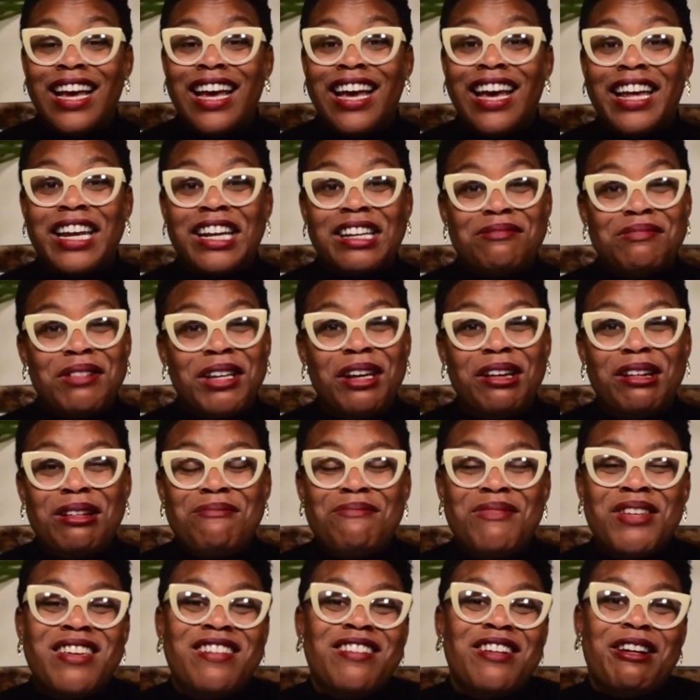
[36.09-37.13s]
And I'm here to
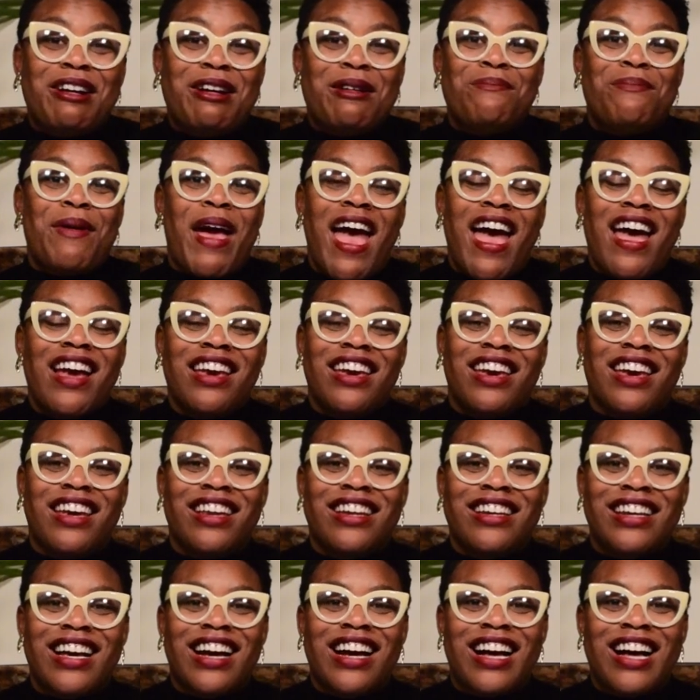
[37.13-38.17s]
be your
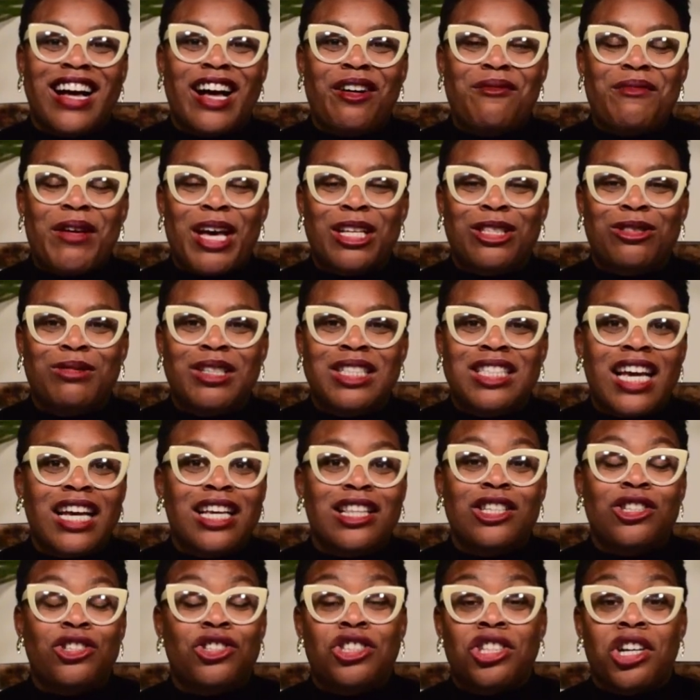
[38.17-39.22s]
companion as we take
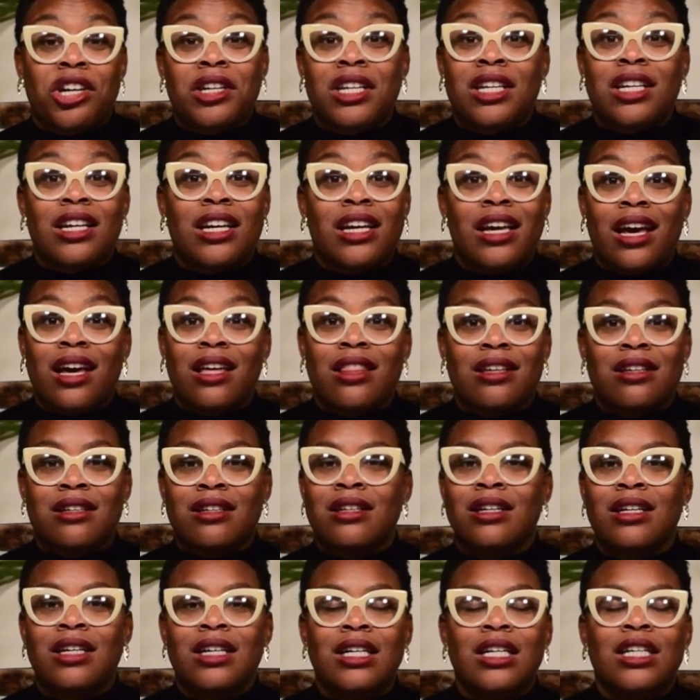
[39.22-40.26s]
this journey together